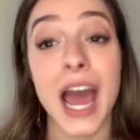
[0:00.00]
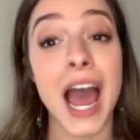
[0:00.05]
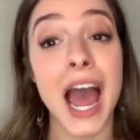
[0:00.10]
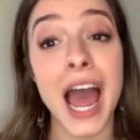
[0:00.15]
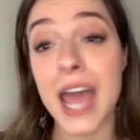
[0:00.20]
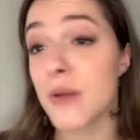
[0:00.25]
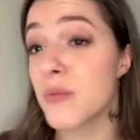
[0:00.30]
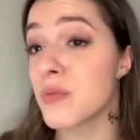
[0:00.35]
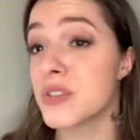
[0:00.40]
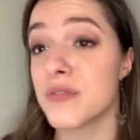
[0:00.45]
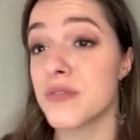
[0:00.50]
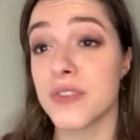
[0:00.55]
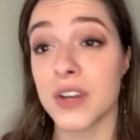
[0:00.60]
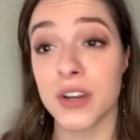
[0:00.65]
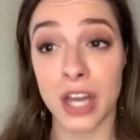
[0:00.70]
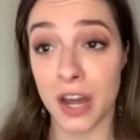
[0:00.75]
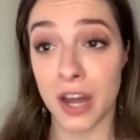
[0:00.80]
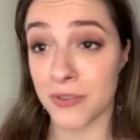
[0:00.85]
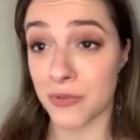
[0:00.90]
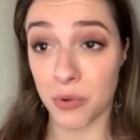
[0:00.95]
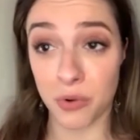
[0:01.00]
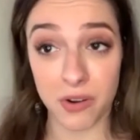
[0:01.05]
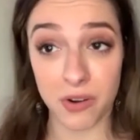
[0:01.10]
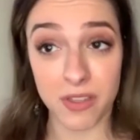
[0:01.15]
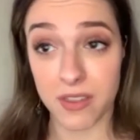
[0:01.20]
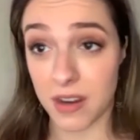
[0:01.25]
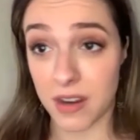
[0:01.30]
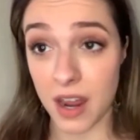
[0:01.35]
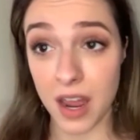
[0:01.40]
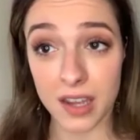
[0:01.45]
I was very
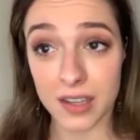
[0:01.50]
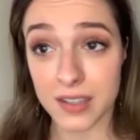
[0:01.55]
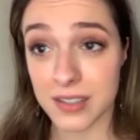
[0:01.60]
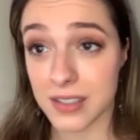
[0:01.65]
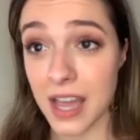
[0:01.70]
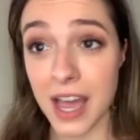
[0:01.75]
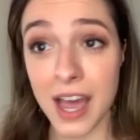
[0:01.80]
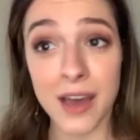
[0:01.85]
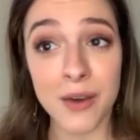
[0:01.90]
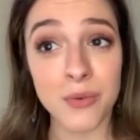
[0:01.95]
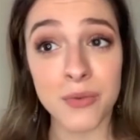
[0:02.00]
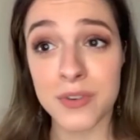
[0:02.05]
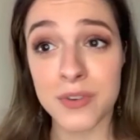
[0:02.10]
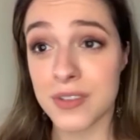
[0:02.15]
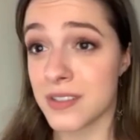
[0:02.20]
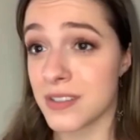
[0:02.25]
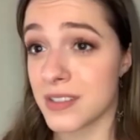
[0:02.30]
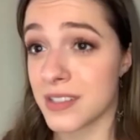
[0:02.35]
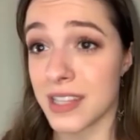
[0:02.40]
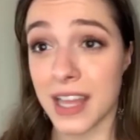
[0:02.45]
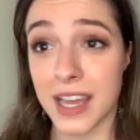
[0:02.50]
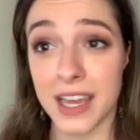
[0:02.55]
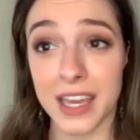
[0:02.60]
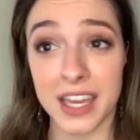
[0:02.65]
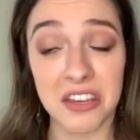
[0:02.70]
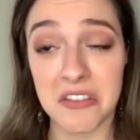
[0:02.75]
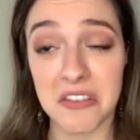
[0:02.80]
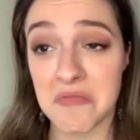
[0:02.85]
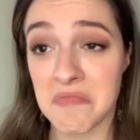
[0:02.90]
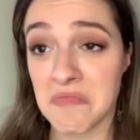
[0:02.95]
unorthodox. I was
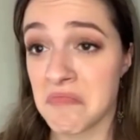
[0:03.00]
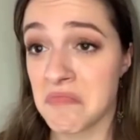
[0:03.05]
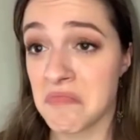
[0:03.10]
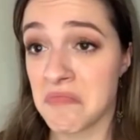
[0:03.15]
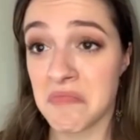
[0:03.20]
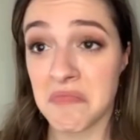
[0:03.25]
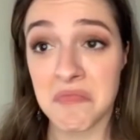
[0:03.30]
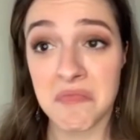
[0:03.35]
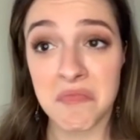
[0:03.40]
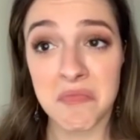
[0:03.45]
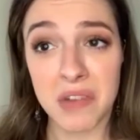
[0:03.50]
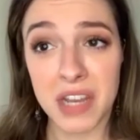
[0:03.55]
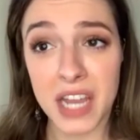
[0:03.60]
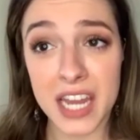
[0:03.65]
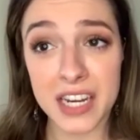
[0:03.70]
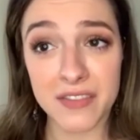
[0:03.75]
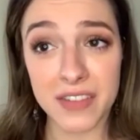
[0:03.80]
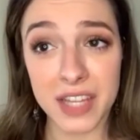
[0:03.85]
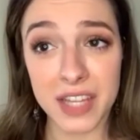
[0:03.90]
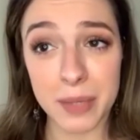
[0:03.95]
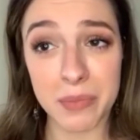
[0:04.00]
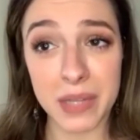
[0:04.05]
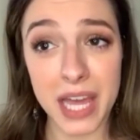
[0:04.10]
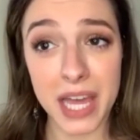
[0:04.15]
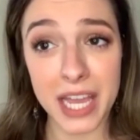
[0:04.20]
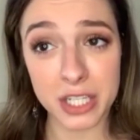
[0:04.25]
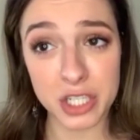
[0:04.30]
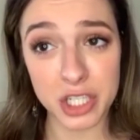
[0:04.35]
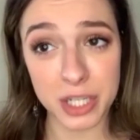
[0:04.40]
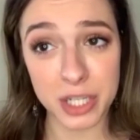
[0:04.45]
like, kind of like
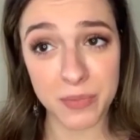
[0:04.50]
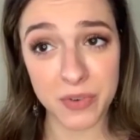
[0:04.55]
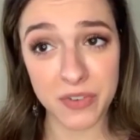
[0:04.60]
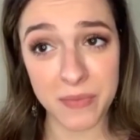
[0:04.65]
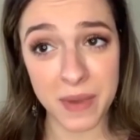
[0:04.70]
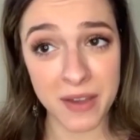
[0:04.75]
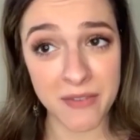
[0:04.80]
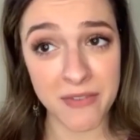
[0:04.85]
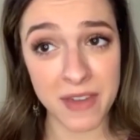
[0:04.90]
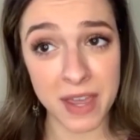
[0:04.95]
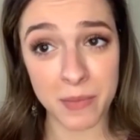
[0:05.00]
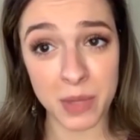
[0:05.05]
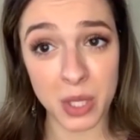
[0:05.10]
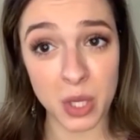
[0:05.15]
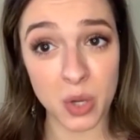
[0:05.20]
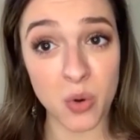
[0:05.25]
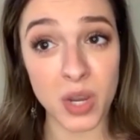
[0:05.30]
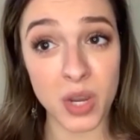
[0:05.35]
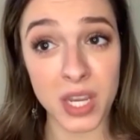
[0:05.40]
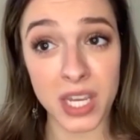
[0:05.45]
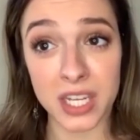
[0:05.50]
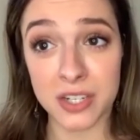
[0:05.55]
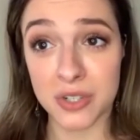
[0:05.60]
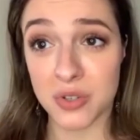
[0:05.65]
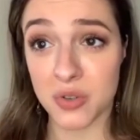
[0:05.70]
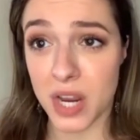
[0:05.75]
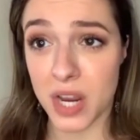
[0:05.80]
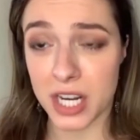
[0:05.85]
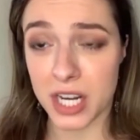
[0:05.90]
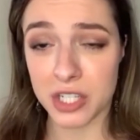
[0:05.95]
black sheep of my family going in a
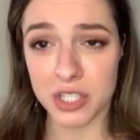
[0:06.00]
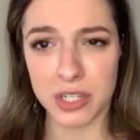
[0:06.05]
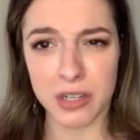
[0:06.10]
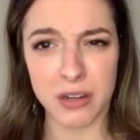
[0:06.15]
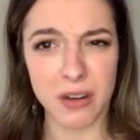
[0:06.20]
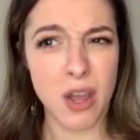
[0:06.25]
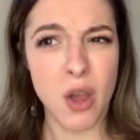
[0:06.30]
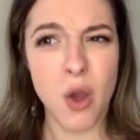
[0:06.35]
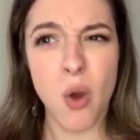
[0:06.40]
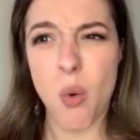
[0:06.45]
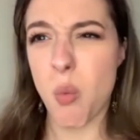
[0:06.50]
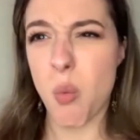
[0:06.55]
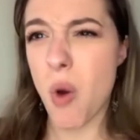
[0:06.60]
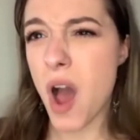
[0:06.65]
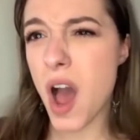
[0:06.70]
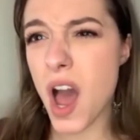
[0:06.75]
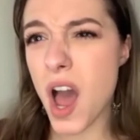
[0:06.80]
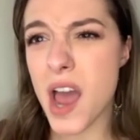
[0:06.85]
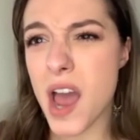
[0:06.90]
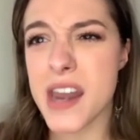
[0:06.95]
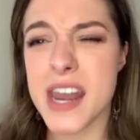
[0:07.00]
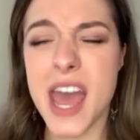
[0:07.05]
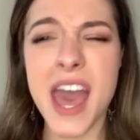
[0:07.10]
direction. What?